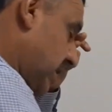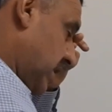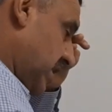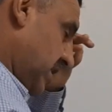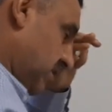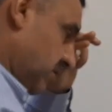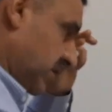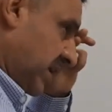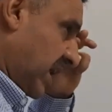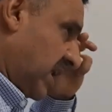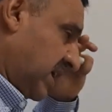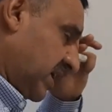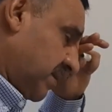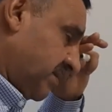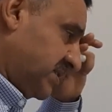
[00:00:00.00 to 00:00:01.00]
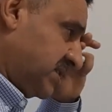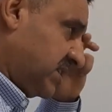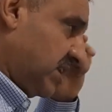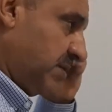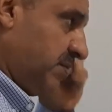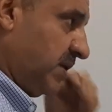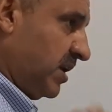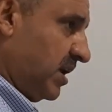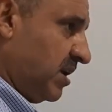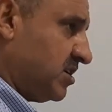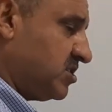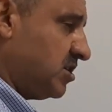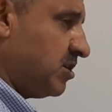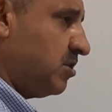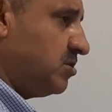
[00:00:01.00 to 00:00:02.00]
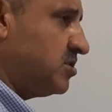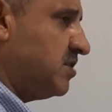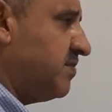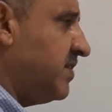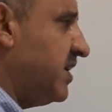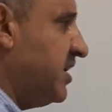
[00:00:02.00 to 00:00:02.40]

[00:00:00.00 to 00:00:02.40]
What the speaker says: in organic chemistry we exclusively